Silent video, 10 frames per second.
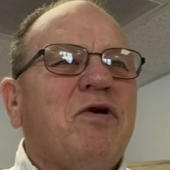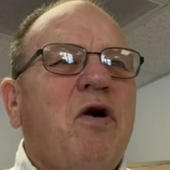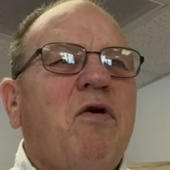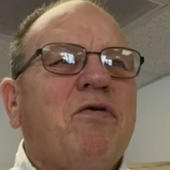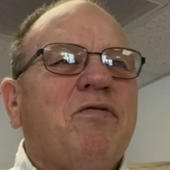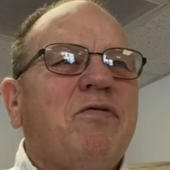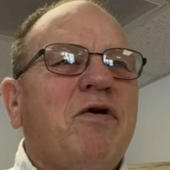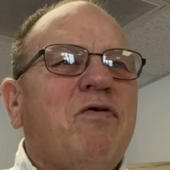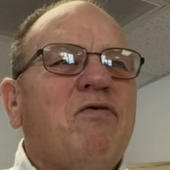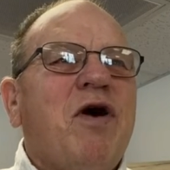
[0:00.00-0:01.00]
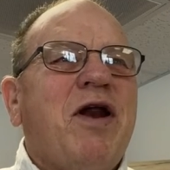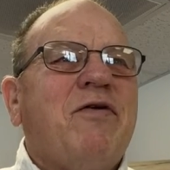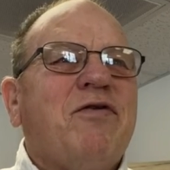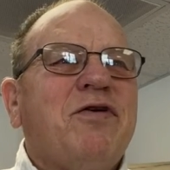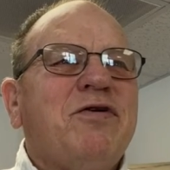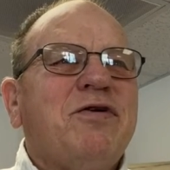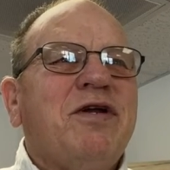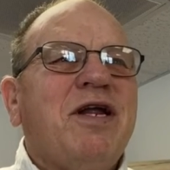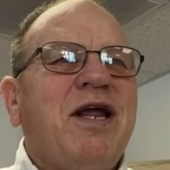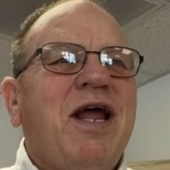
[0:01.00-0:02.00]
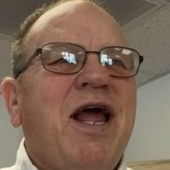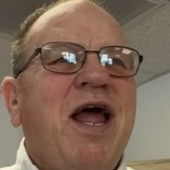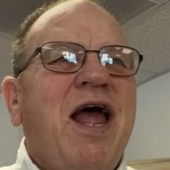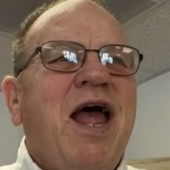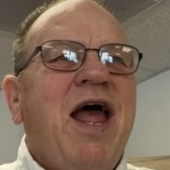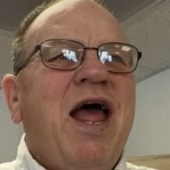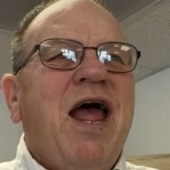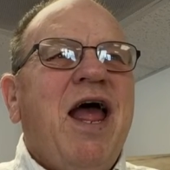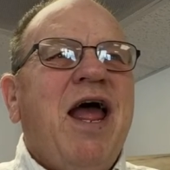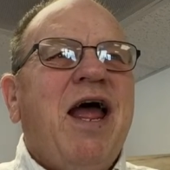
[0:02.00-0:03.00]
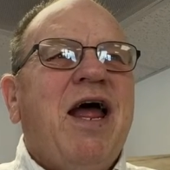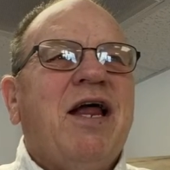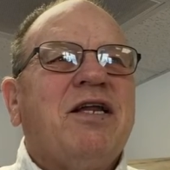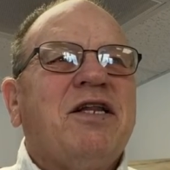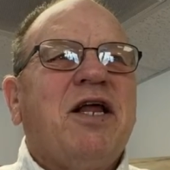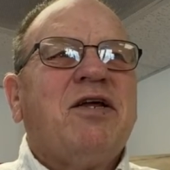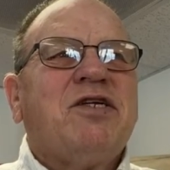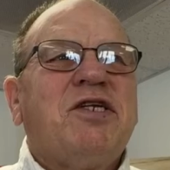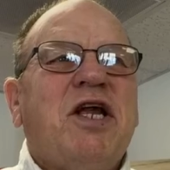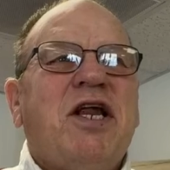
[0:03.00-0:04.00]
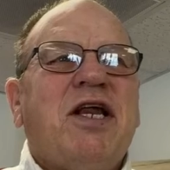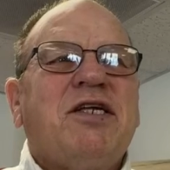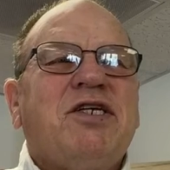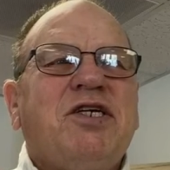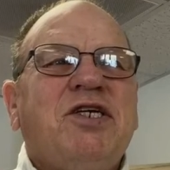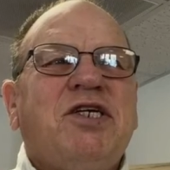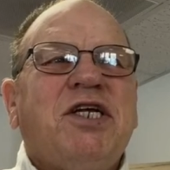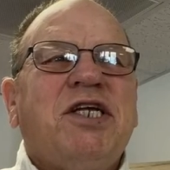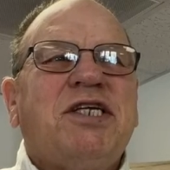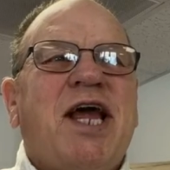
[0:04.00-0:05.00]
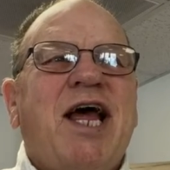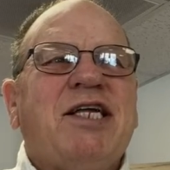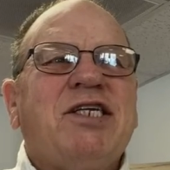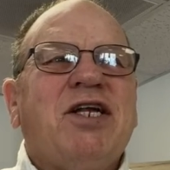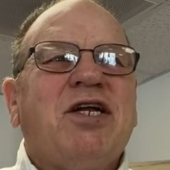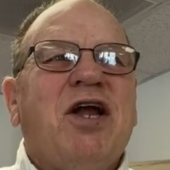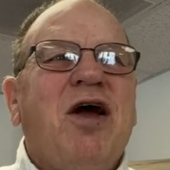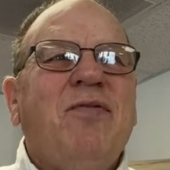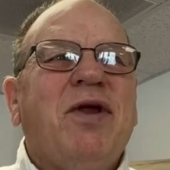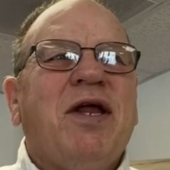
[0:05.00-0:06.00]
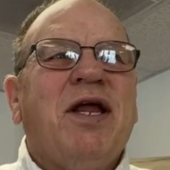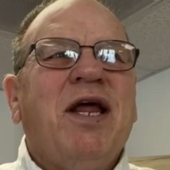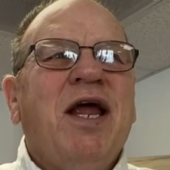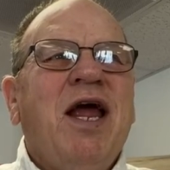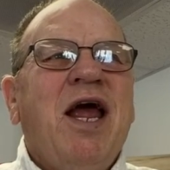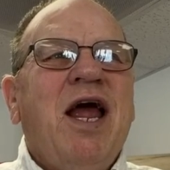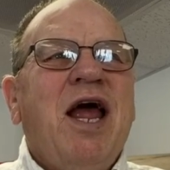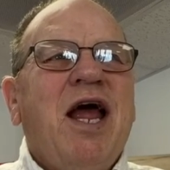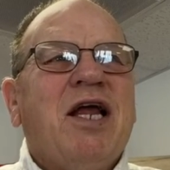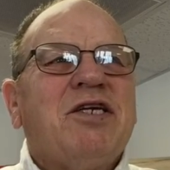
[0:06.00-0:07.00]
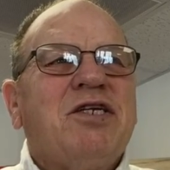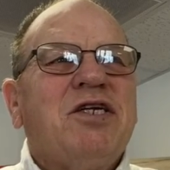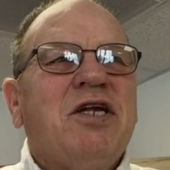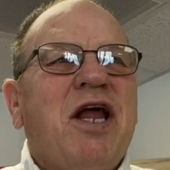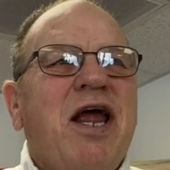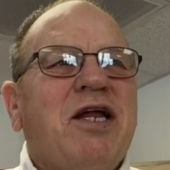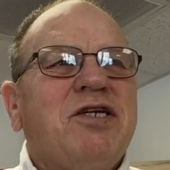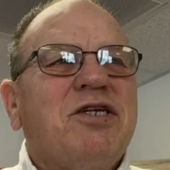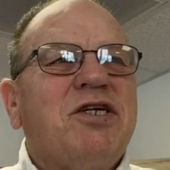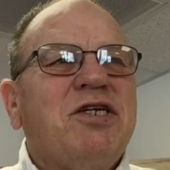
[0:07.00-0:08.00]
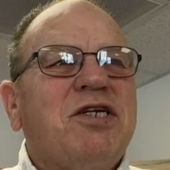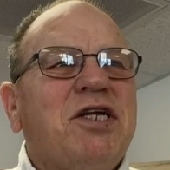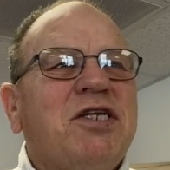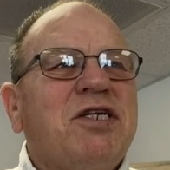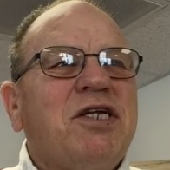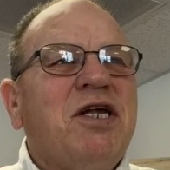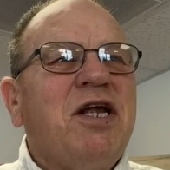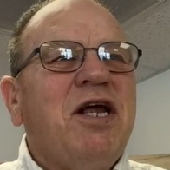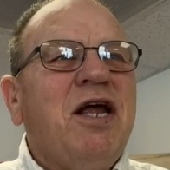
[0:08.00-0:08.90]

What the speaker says: goat, whatever, and they said, she sees Aslan coming, and she says,